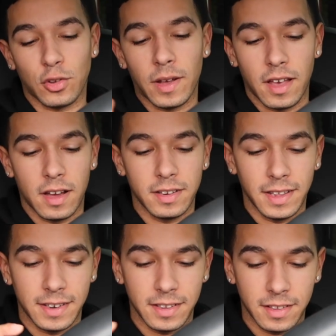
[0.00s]
so I got it.
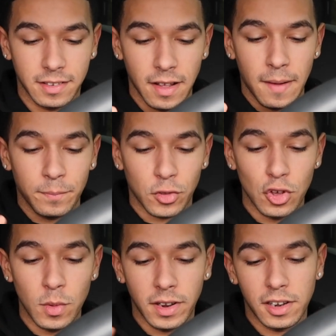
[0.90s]
It is
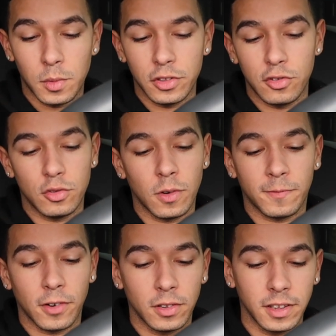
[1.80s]
you and anyone using
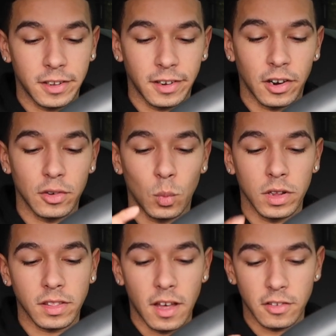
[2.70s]
referral link can earn
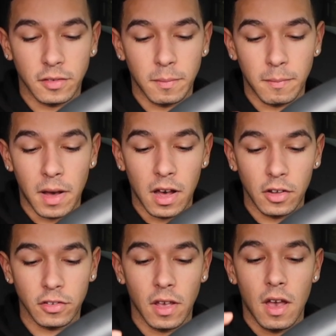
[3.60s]
1,000
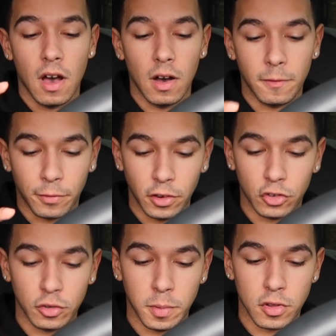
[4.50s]
miles of free
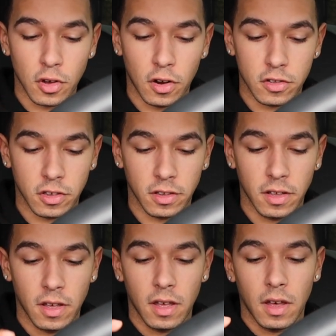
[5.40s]
supercharging
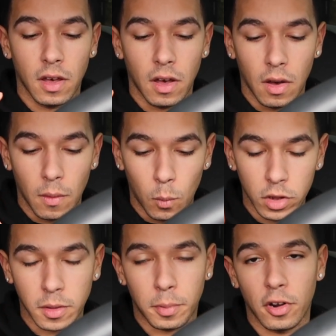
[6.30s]

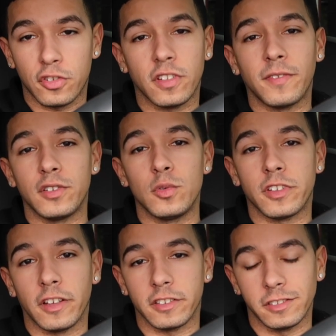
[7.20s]
with the purchase of a new
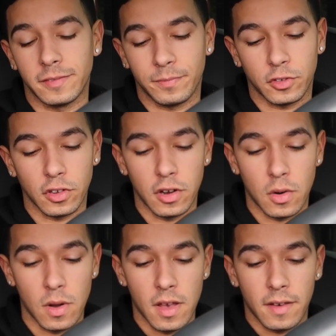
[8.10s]
Tesla.
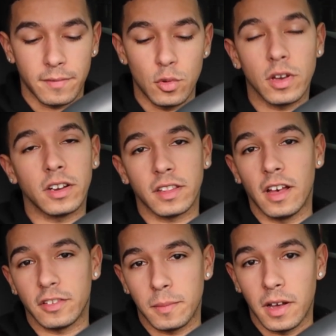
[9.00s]
So you get
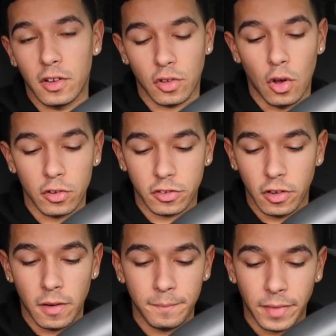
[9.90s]
1,000 miles
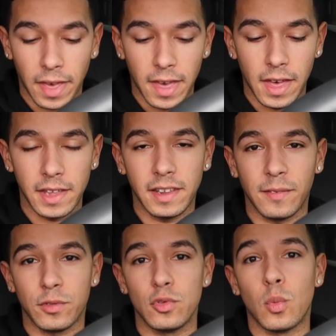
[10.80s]
also, and
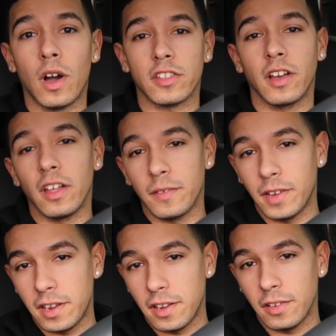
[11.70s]
if you watch the other
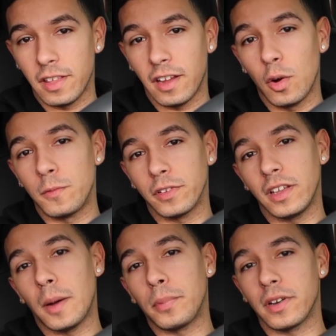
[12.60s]
video that
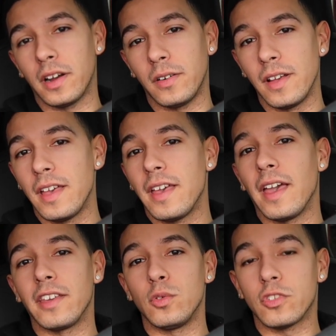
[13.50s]
hopefully I'll put out
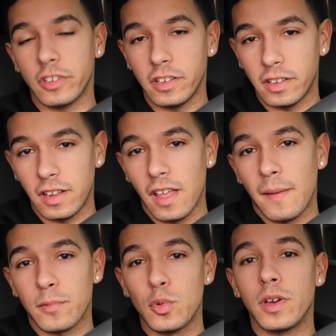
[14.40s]
and you see it,
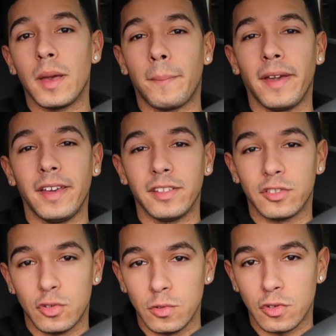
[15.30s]
you will get paid
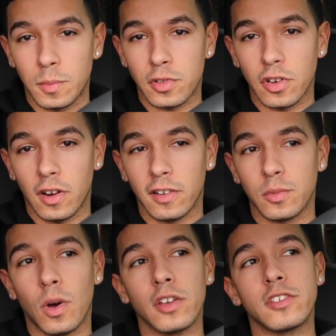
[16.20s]
to supercharge
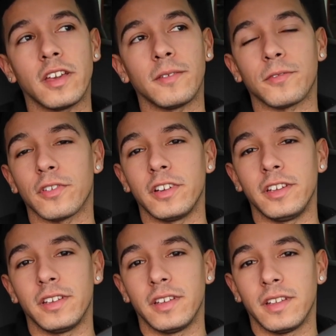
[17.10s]
while you're getting free